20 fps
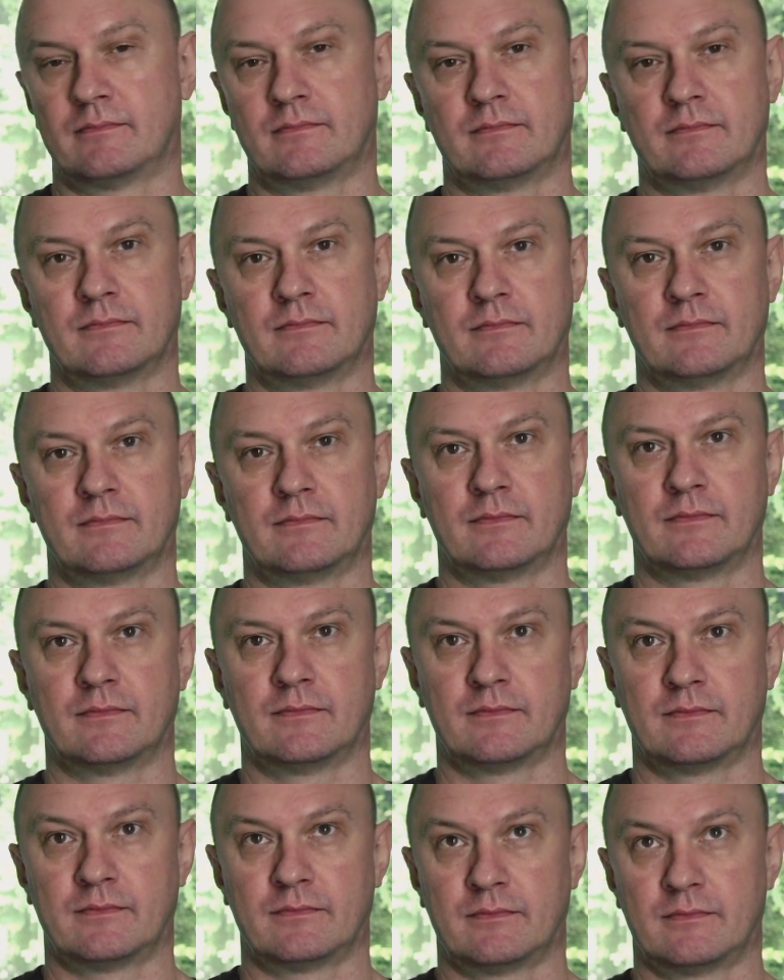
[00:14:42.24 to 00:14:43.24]

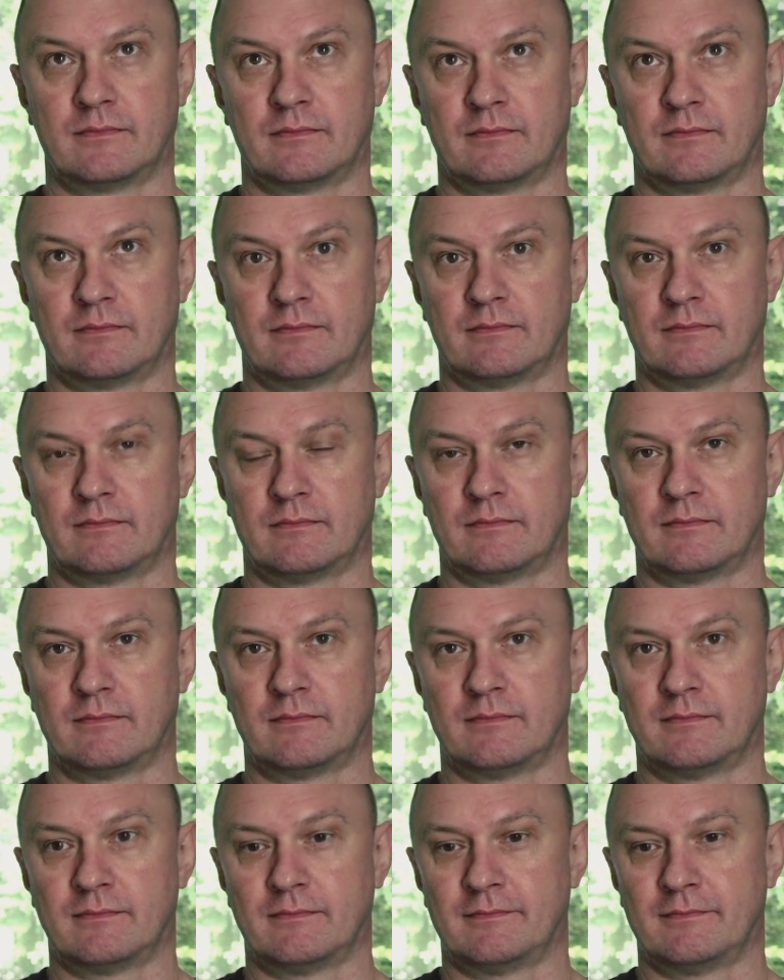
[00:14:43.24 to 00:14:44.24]

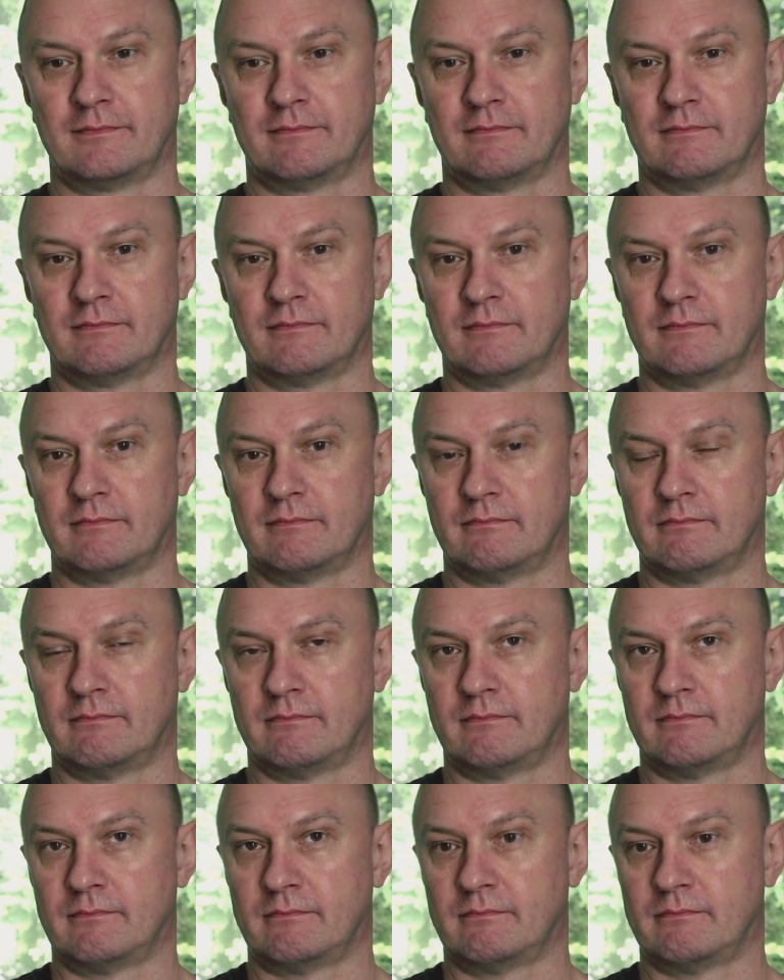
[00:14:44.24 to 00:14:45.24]

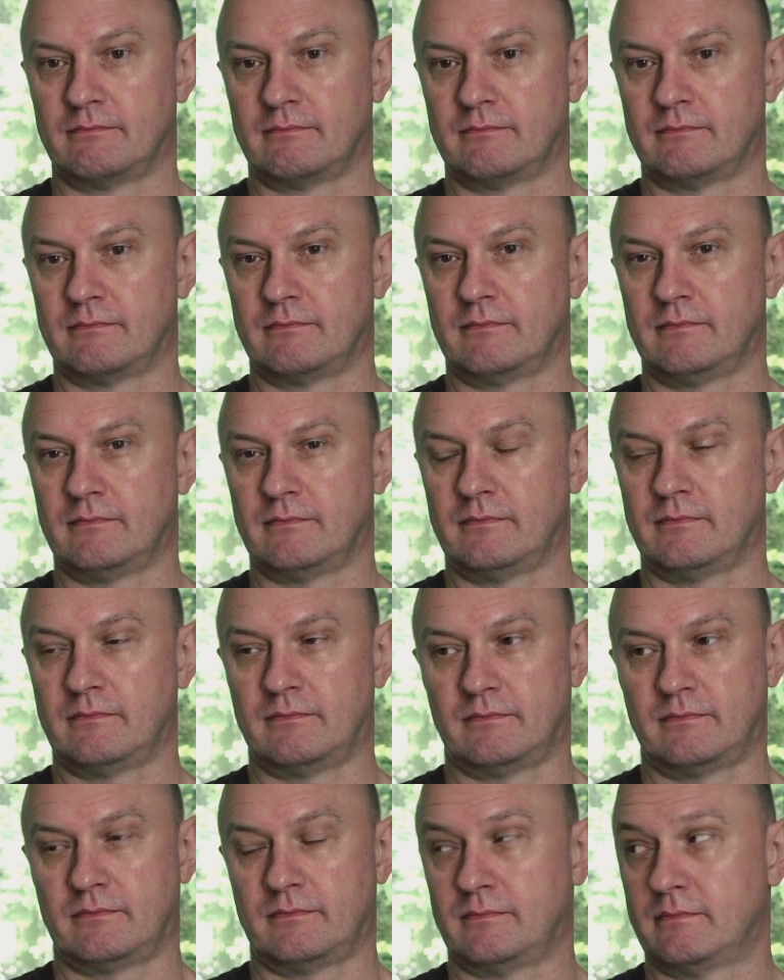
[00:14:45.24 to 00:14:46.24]

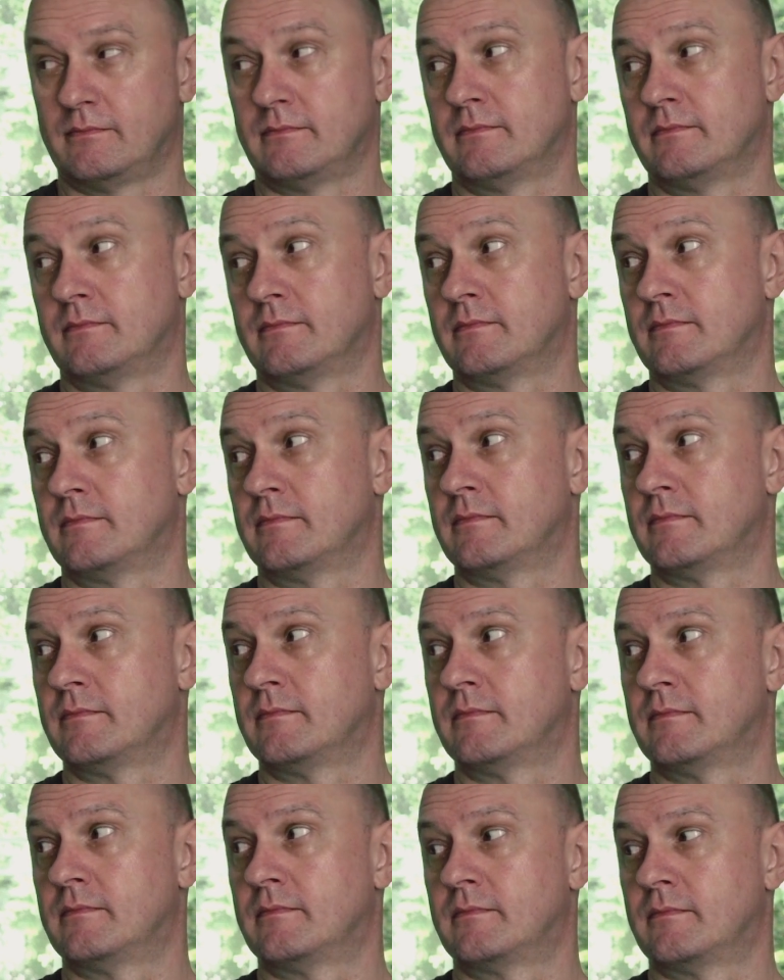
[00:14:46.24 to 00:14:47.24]

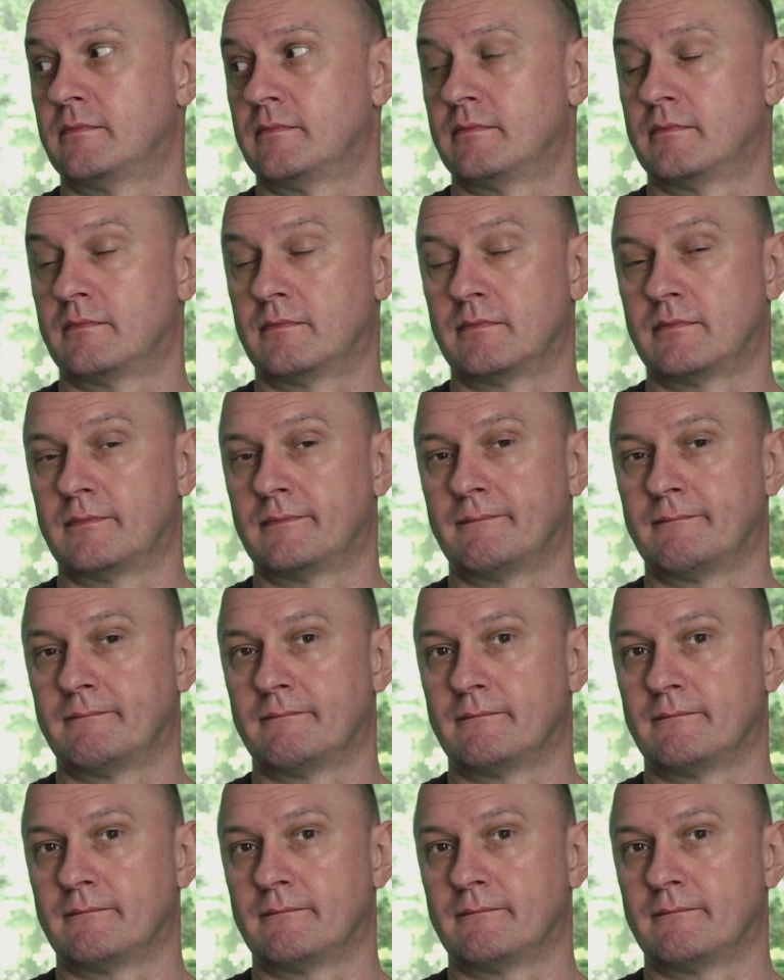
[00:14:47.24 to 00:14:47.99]
(silent)